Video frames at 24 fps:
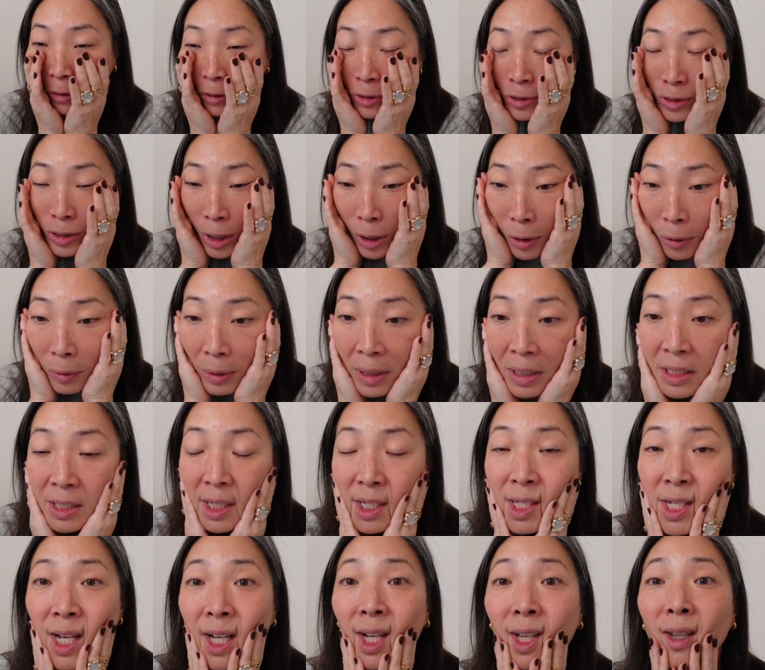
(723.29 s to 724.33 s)
So it
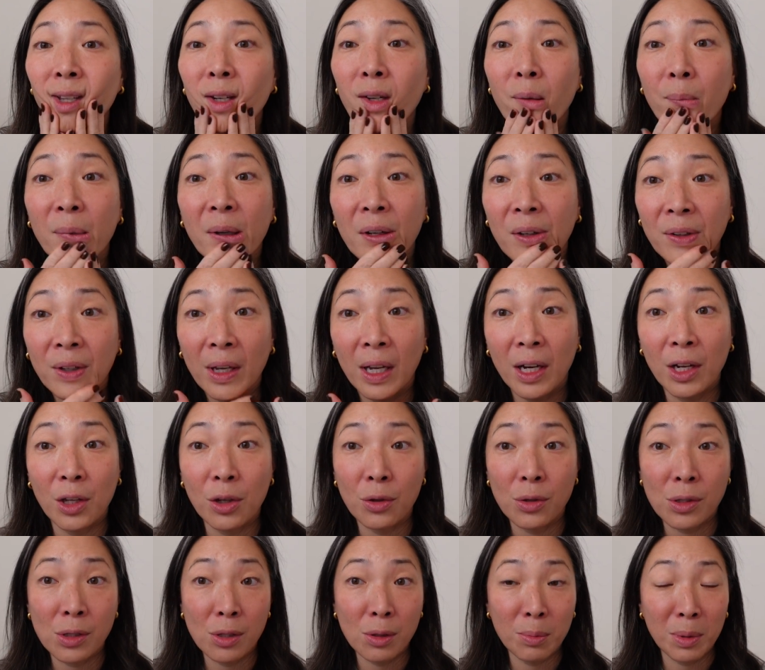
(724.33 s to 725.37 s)
does take a little bit of getting
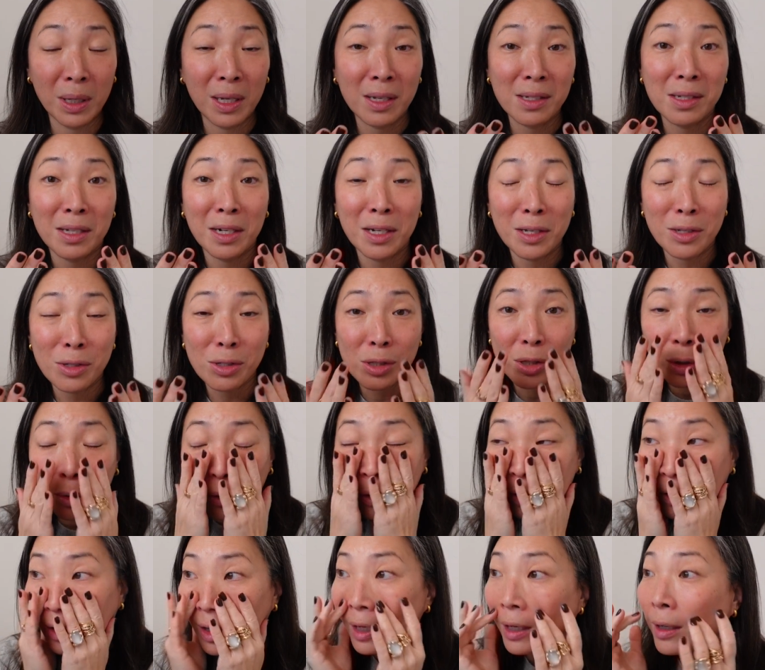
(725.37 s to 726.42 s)
used to because it is so
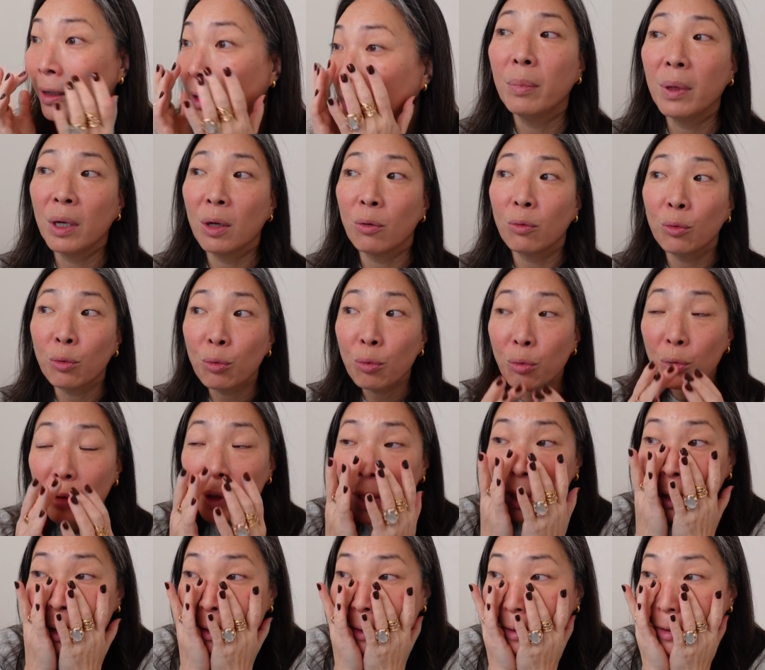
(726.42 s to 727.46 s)
thin, but it
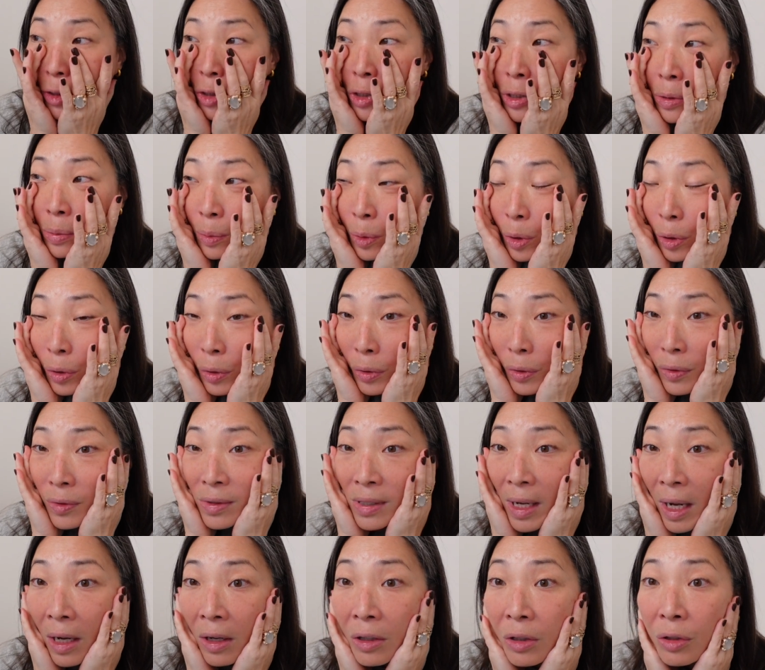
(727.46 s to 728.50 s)
really smooths
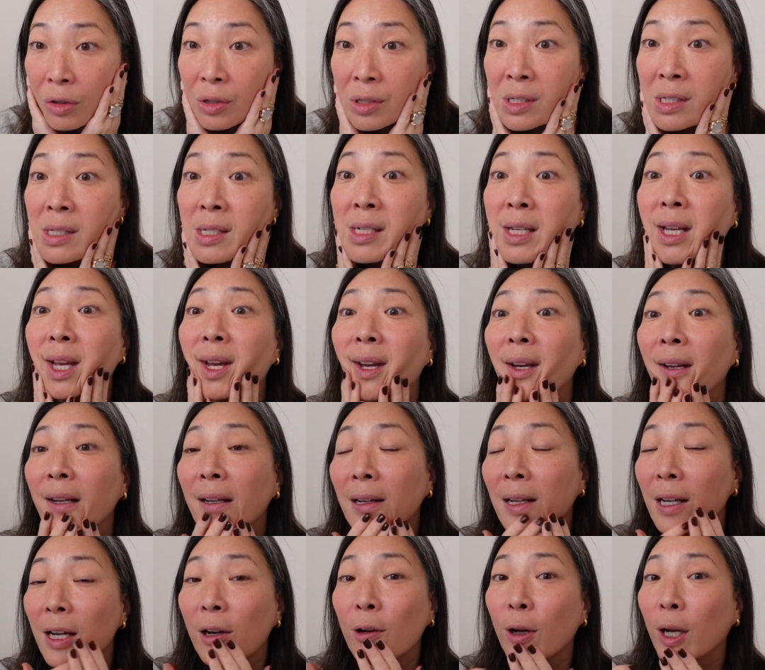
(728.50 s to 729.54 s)
out your
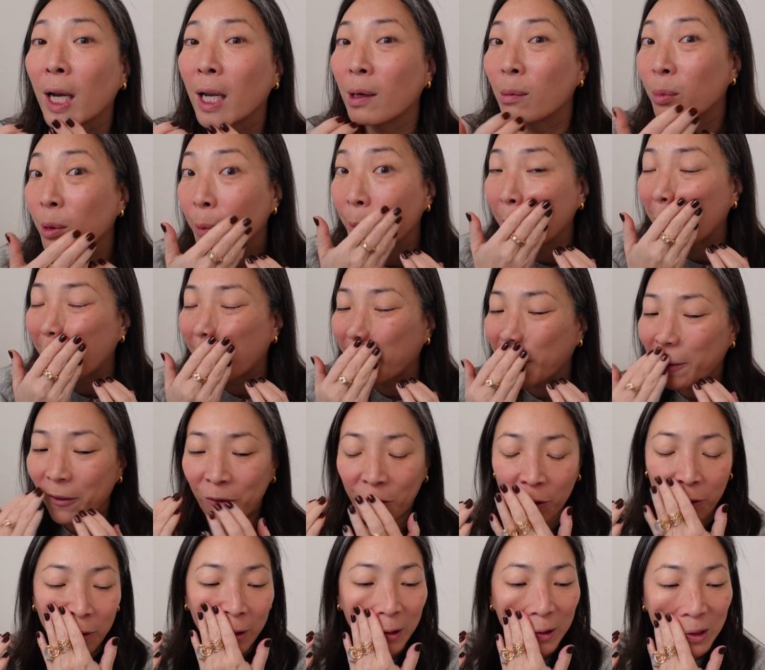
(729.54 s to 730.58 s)
skin, you know, kind of preparing it
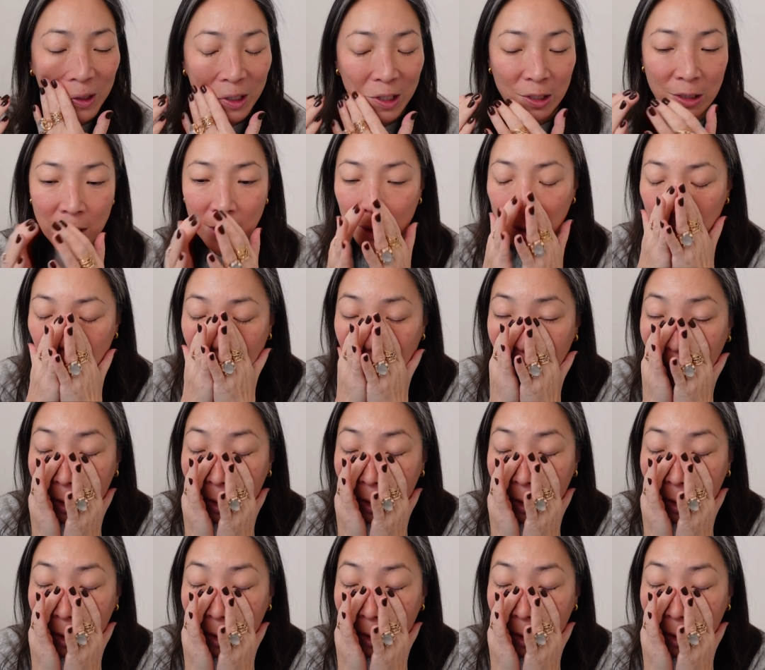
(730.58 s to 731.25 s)
for foundation,